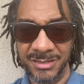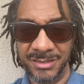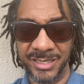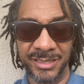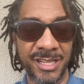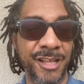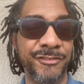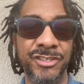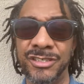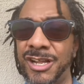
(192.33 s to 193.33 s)
They love
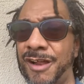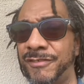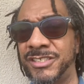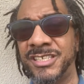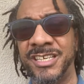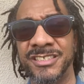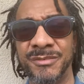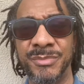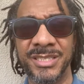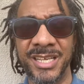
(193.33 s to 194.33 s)
good conversation,
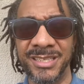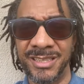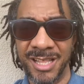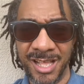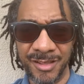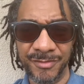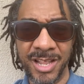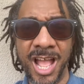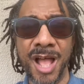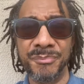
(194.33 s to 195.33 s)
but they love
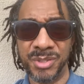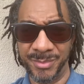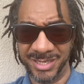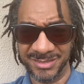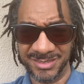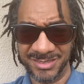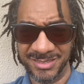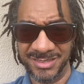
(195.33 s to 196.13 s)
compliments.